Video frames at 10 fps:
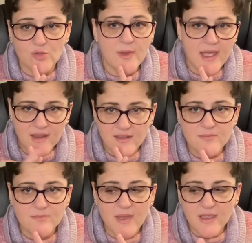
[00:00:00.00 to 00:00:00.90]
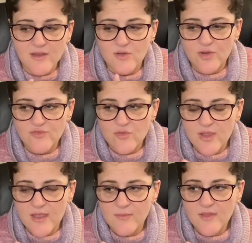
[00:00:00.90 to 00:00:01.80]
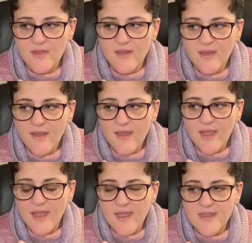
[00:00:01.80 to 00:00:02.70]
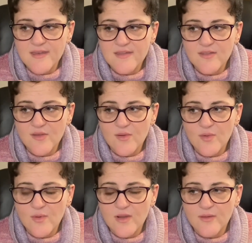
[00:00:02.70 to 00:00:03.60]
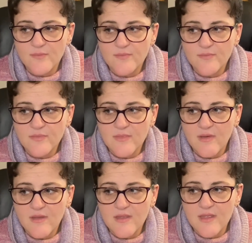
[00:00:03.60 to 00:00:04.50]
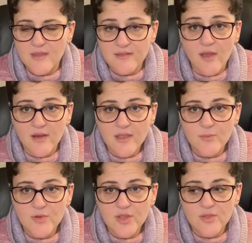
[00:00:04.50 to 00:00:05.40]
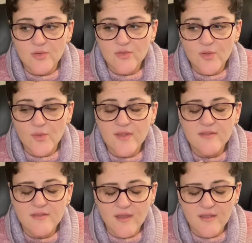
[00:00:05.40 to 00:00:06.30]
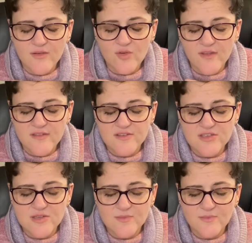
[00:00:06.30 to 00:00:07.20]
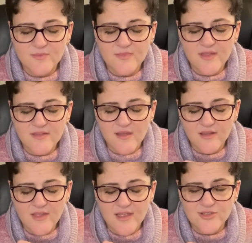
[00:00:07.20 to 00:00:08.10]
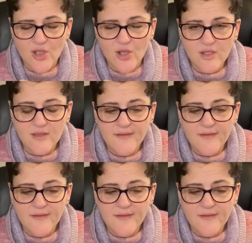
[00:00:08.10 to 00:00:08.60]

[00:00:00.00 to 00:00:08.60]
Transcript: back and is back into retro games. And so, and Sonic in particular. So I cross-stitched him Sonic the Hedgehog.